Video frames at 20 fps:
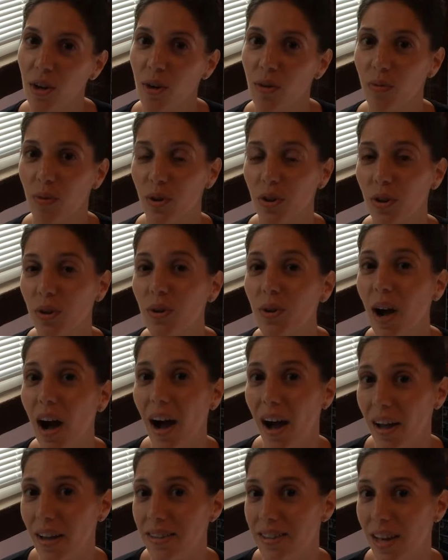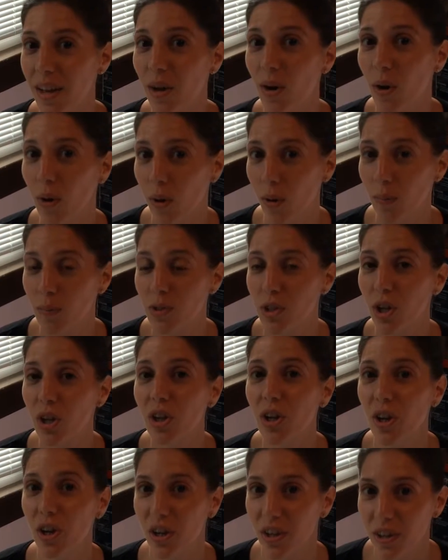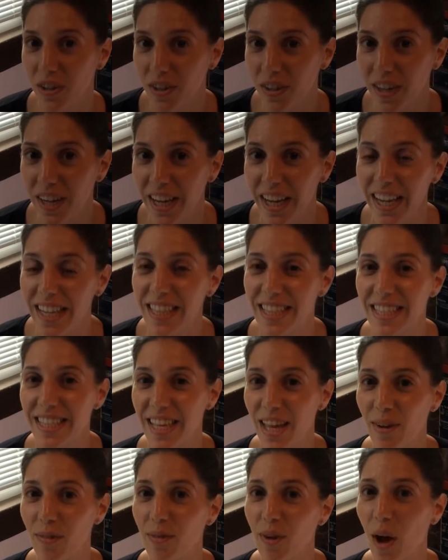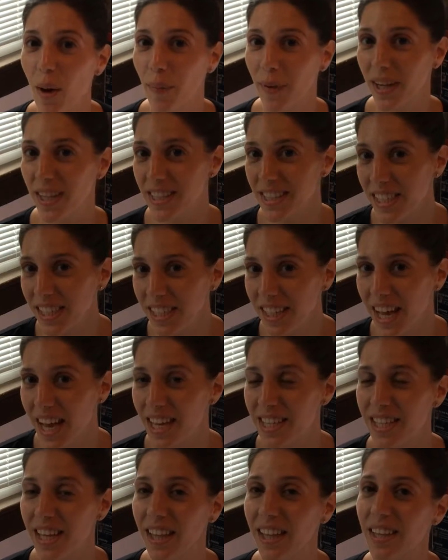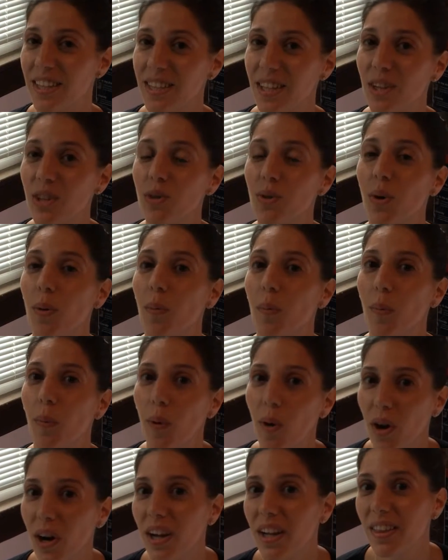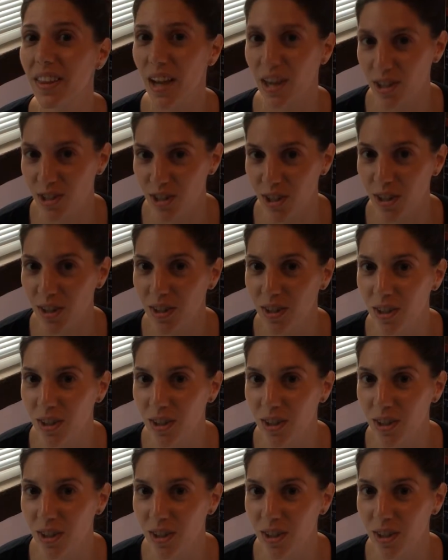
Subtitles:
for you guys at home to learn instead of coming into class and listening to a boring lecture.